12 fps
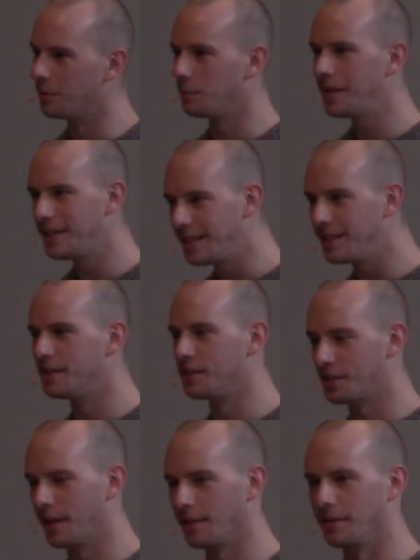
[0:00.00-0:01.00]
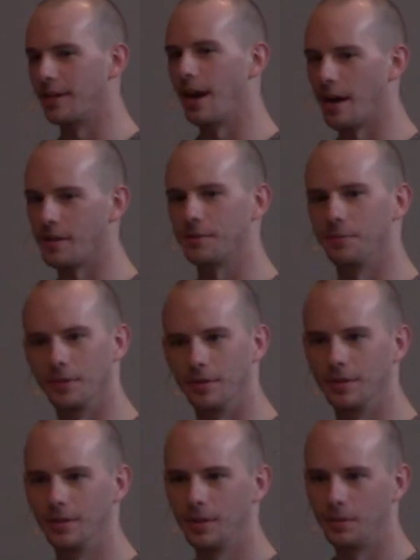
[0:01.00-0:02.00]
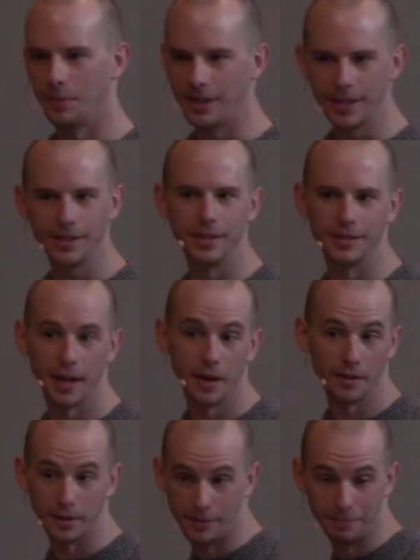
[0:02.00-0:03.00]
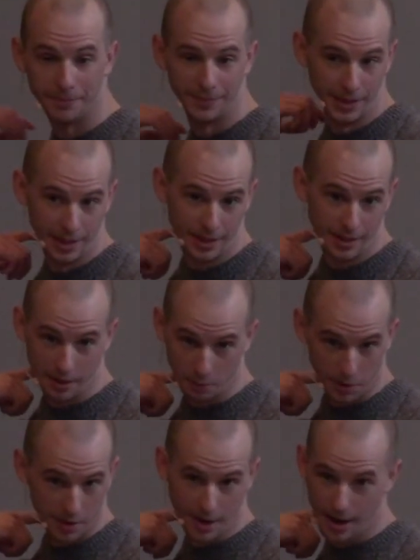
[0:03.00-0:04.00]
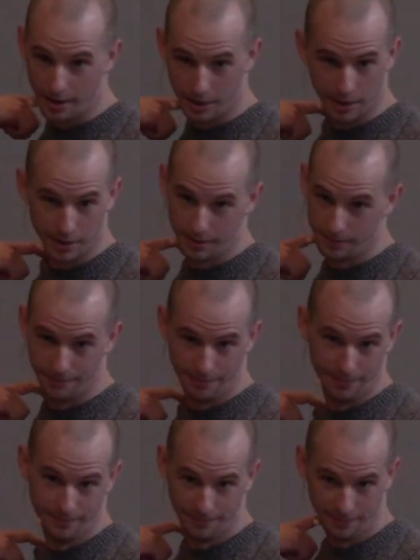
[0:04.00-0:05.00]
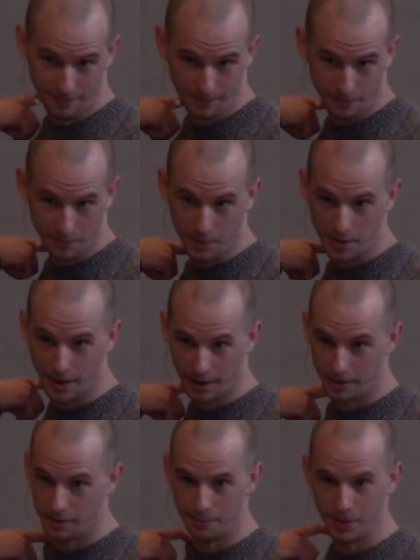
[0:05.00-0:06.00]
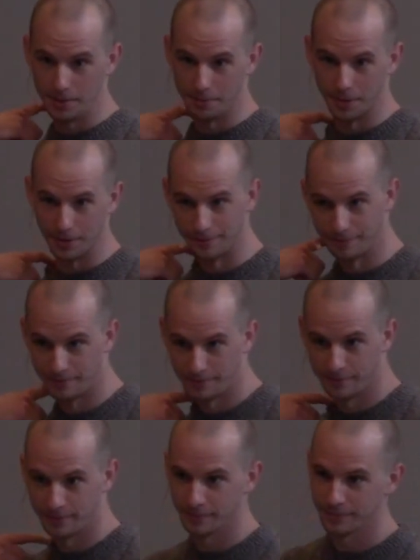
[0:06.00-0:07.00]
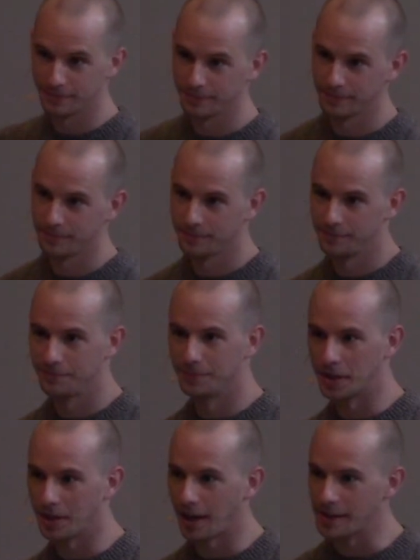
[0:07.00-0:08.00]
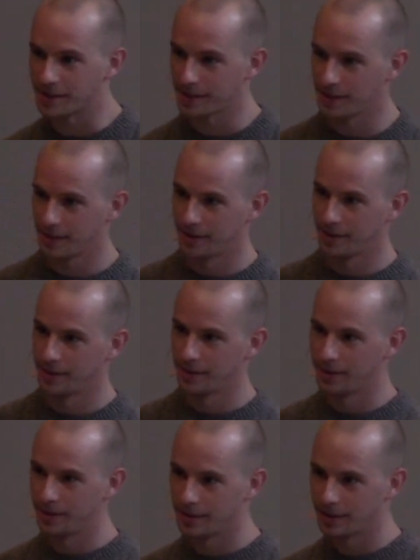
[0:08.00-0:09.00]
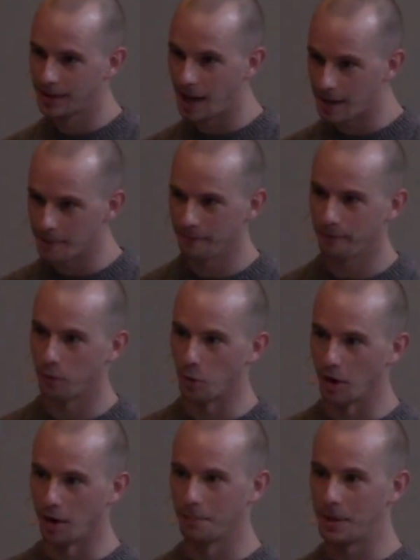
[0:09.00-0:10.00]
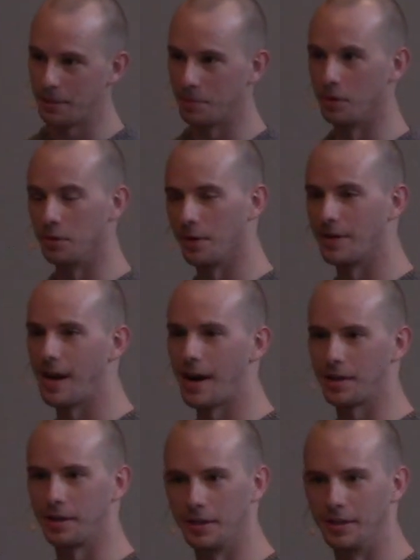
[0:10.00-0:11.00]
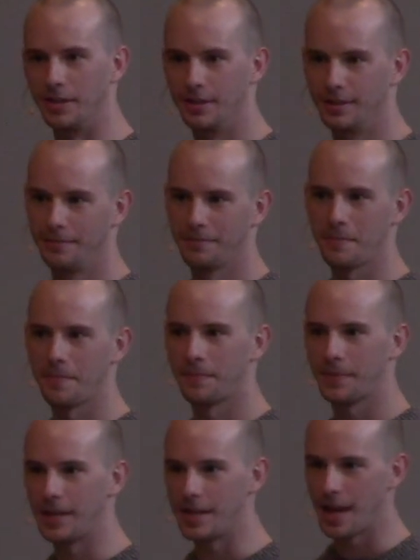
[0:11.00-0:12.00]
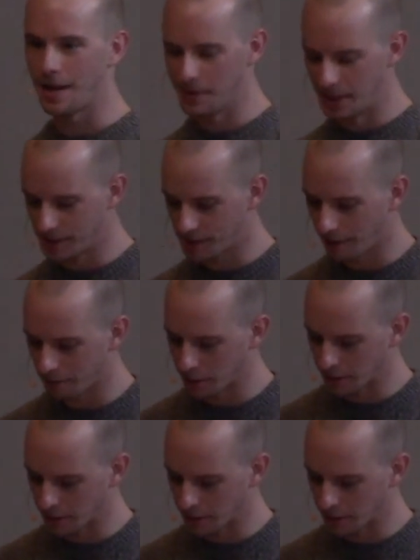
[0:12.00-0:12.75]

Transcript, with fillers: we need to share the gospel. We need to tell them that we're not good. We're not good people. But Christ came for people who are not good. He came and he suffered